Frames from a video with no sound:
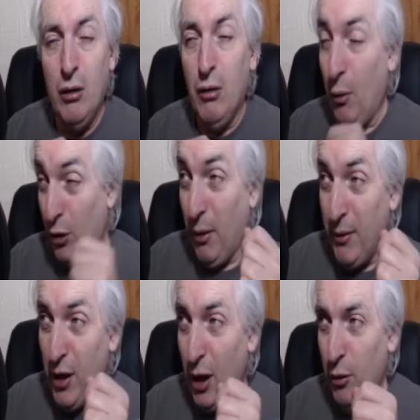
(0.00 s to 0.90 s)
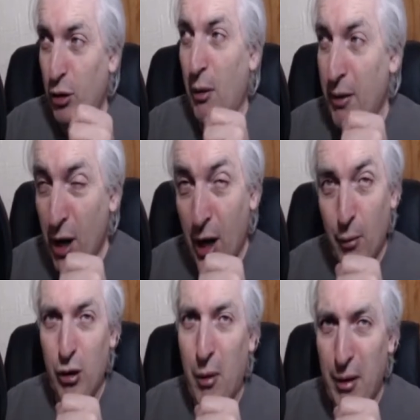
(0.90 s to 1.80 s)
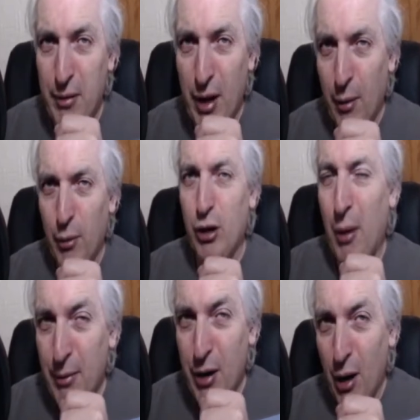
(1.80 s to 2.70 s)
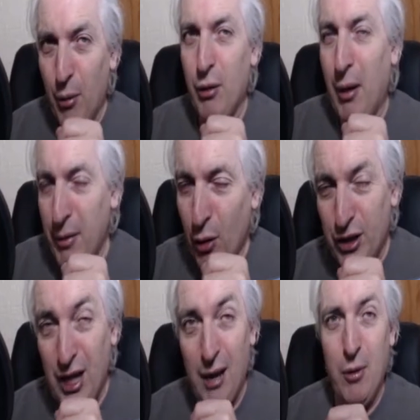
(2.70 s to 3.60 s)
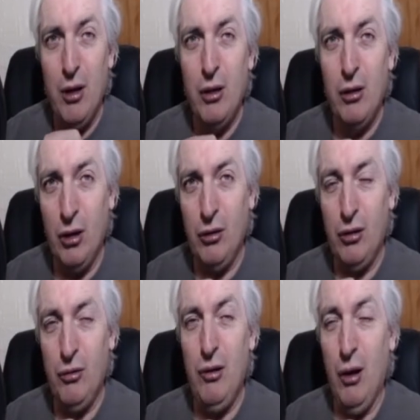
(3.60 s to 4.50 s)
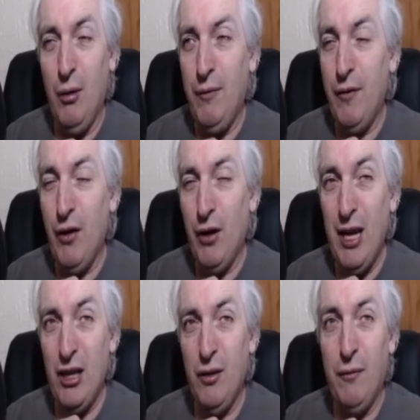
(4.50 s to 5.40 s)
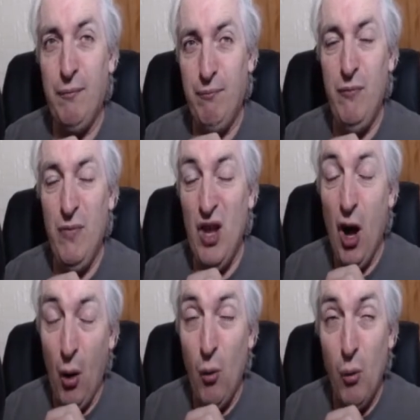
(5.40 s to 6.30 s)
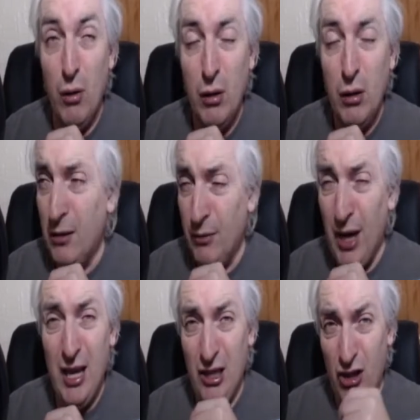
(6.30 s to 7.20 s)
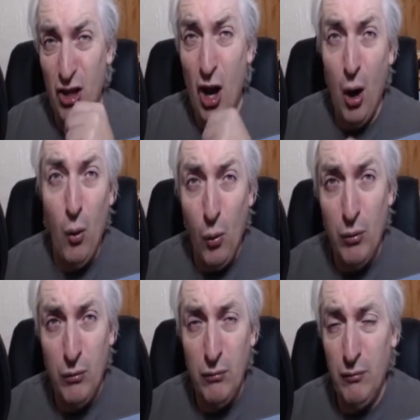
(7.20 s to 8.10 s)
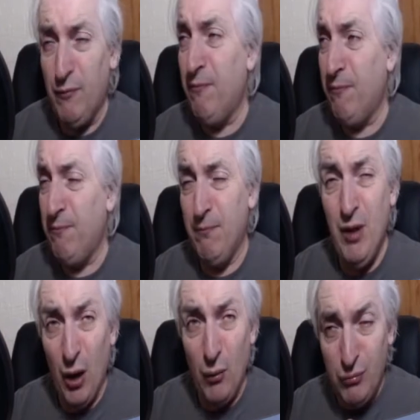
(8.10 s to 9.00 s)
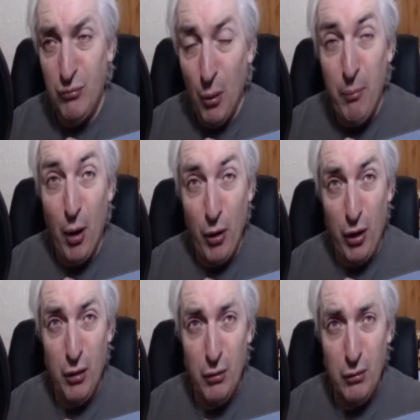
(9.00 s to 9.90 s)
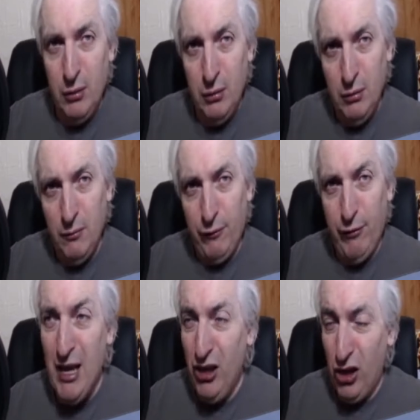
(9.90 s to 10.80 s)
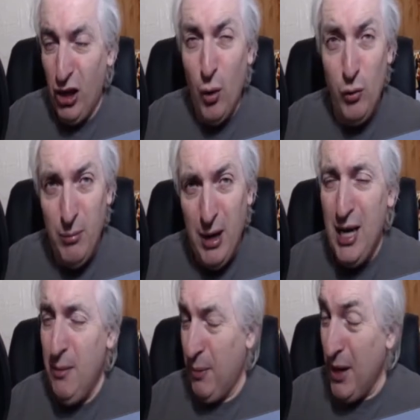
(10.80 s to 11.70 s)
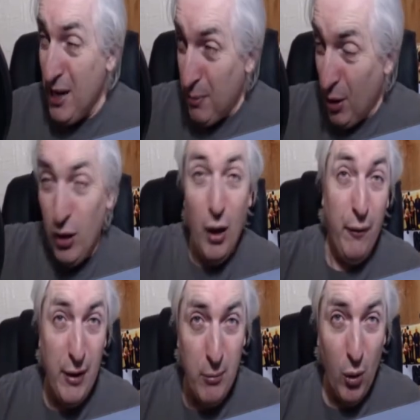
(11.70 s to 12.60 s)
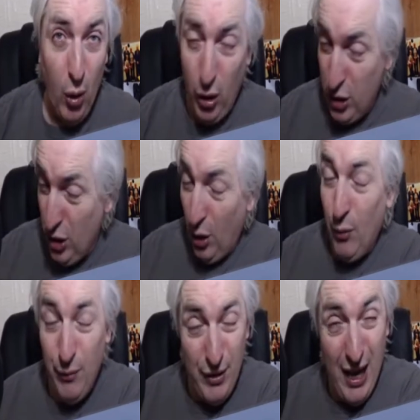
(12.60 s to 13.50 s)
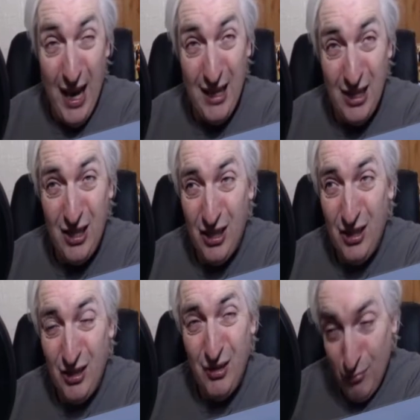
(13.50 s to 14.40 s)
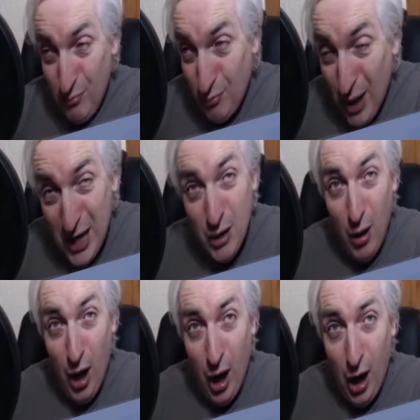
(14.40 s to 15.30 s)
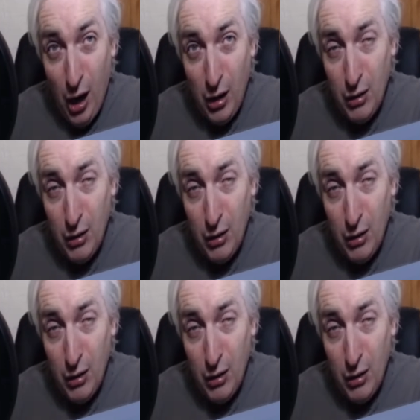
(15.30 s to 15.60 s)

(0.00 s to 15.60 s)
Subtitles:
I want to go out with you, I want to go out with you, I want to go out with you, I want to go out with you, I want to go out with you all the time. Because, you know, if you've got the answer no, then it's no. And, you know, don't bother. Friend zone maybe, but nothing more. You know, that's where you are.